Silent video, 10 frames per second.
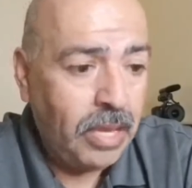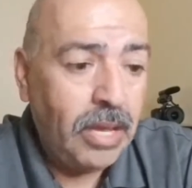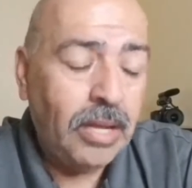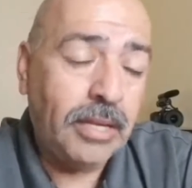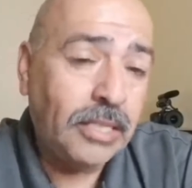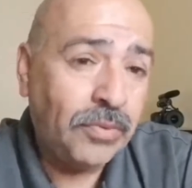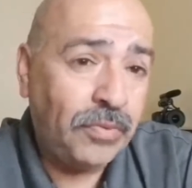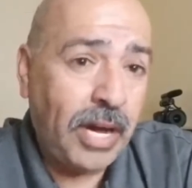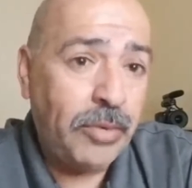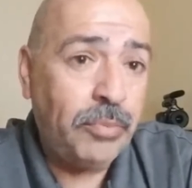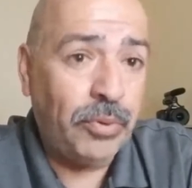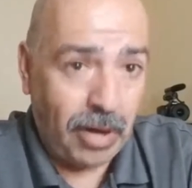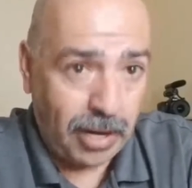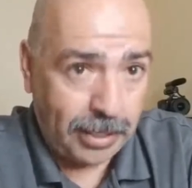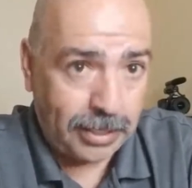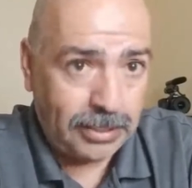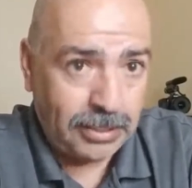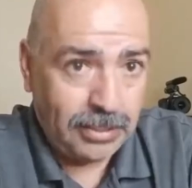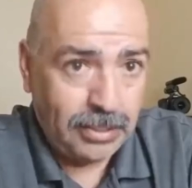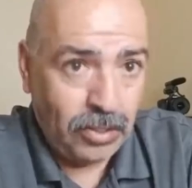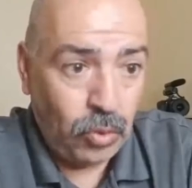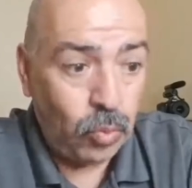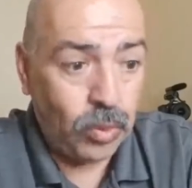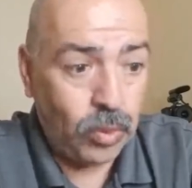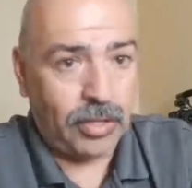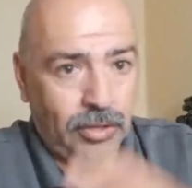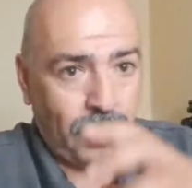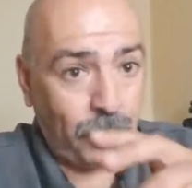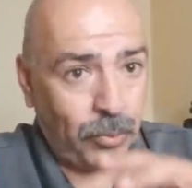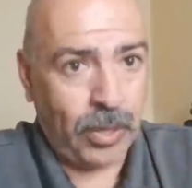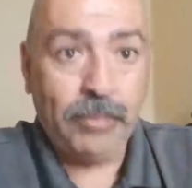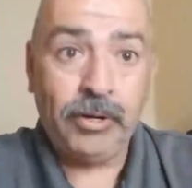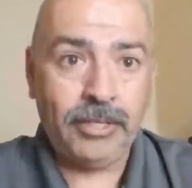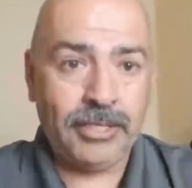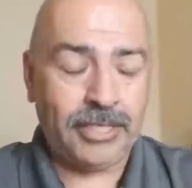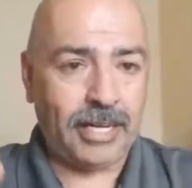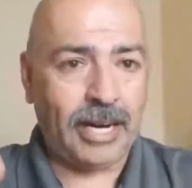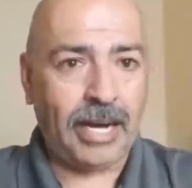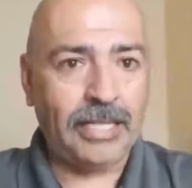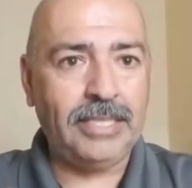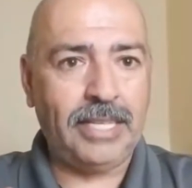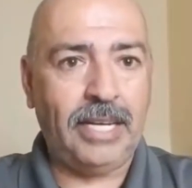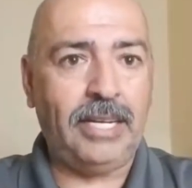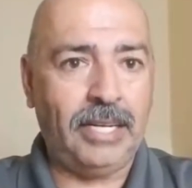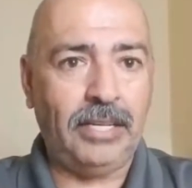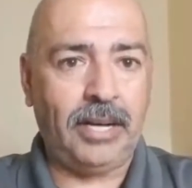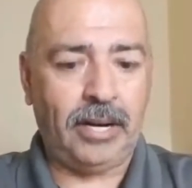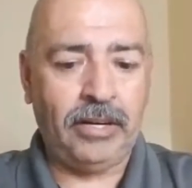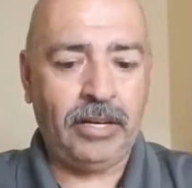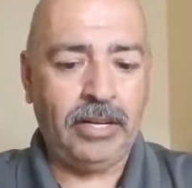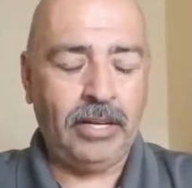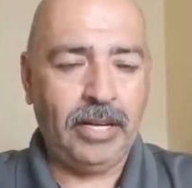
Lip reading: Let's find products with the parameters that I set in there.